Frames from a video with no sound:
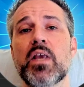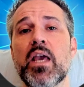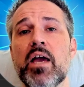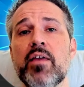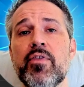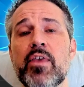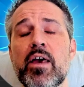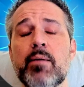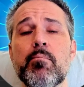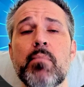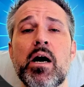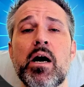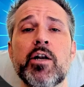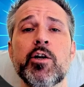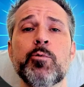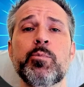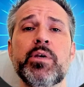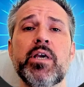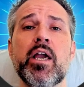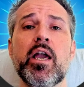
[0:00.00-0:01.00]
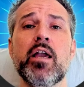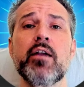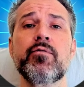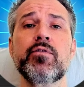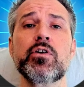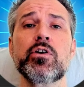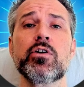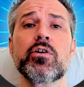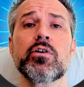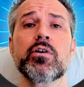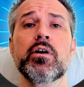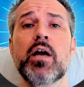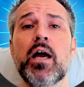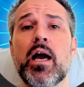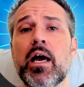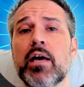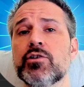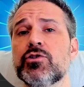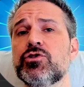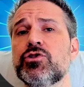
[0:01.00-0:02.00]
and that MonoBehaviour
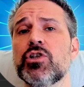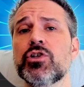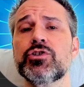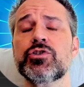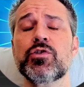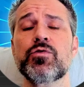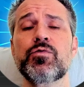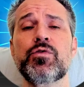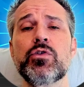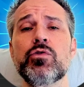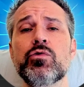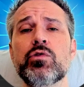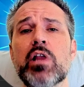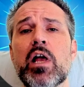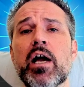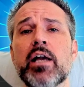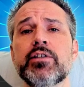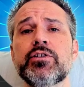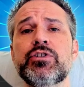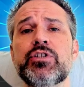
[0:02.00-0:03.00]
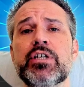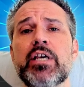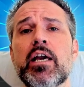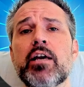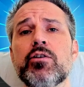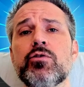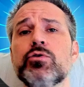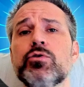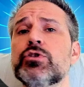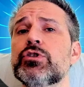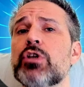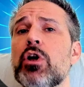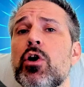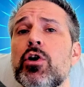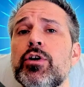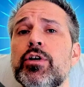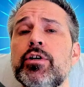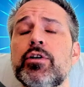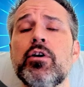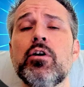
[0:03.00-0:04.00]
has just a few lines to get you
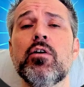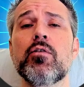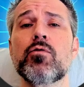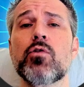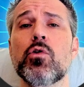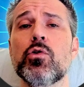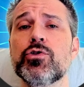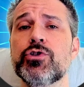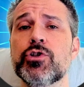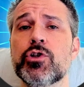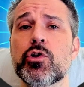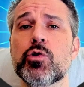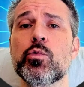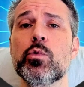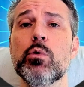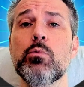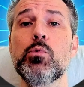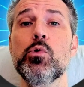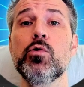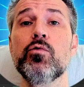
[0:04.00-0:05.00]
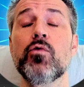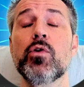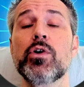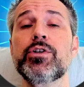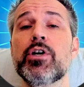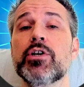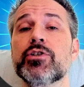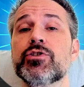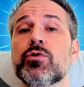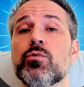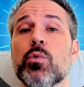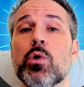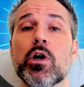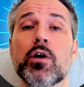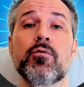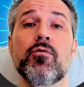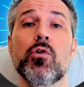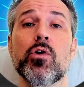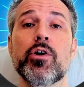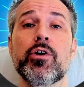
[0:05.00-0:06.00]
started. Of course, you can remove what doesn't
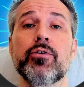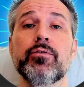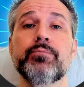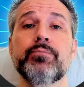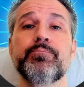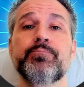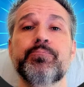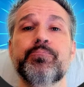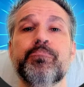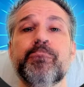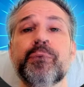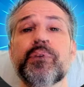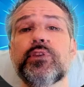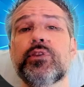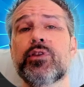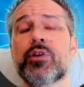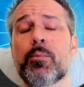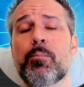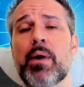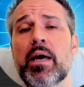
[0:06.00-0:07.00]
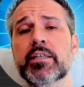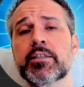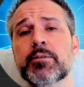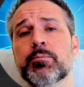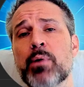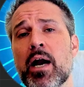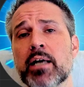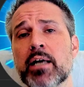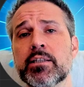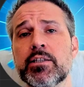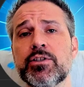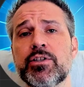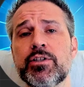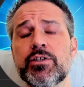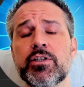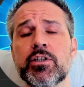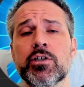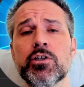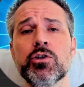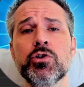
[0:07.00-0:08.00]
work for you. The best
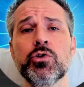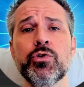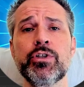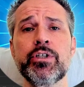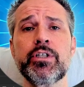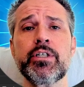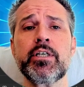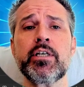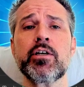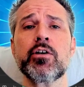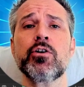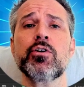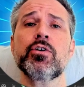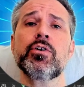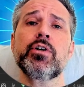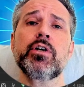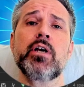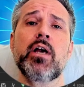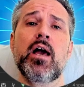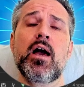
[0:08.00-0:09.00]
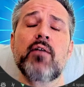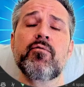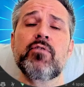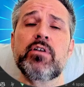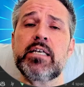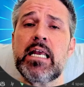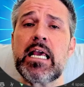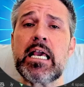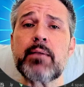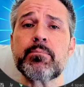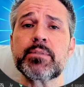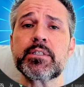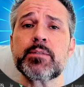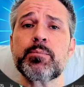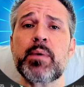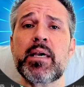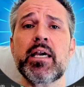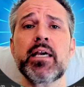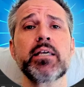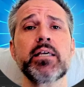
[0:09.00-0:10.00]
practices included here you have a
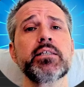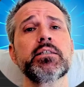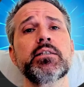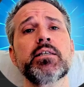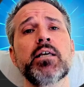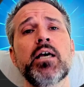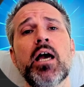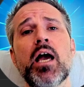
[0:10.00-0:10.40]
namespace,